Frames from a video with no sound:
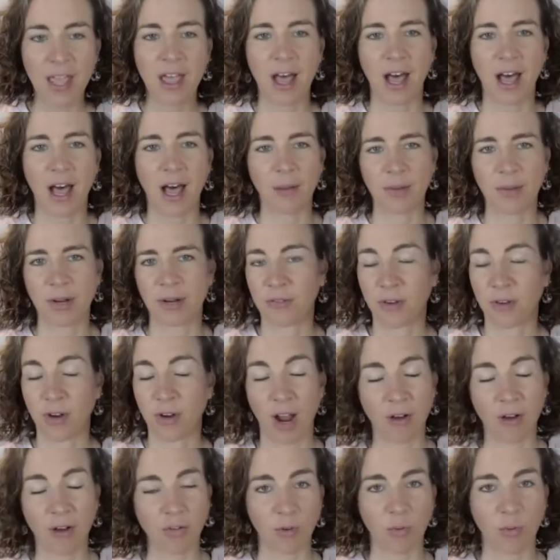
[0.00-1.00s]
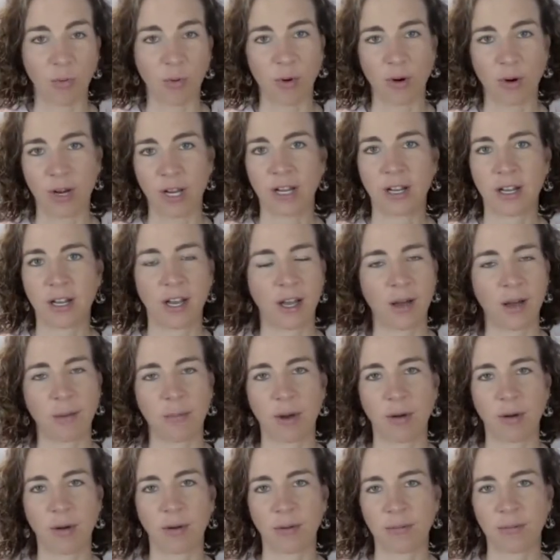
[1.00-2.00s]
Uh, but if you're ever worried
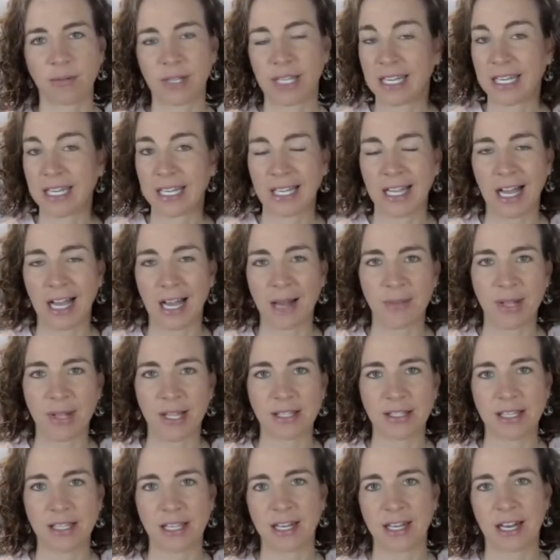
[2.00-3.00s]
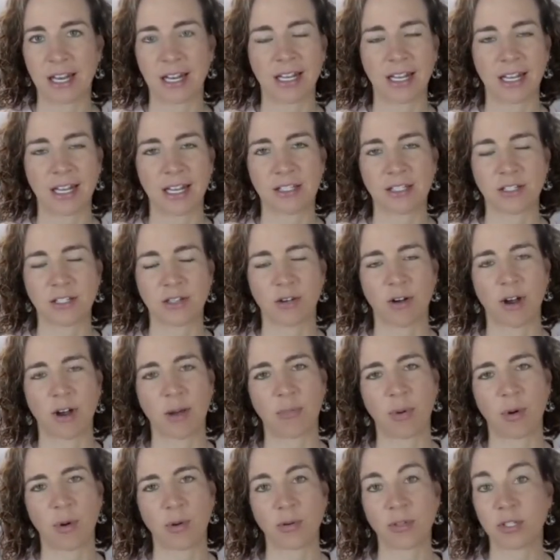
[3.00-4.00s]
about getting comments in on an Instagram
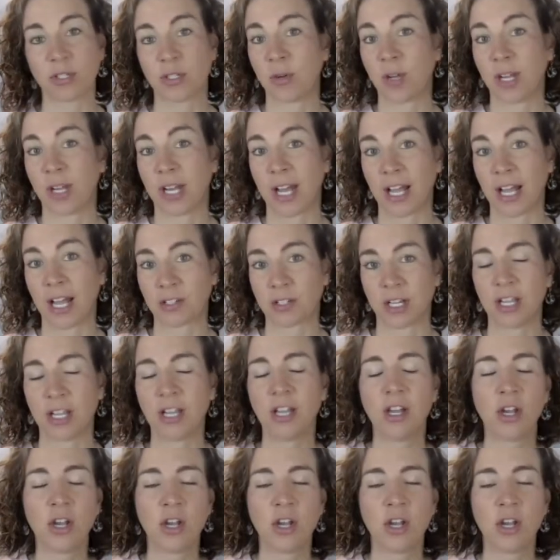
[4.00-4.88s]
post, you can actually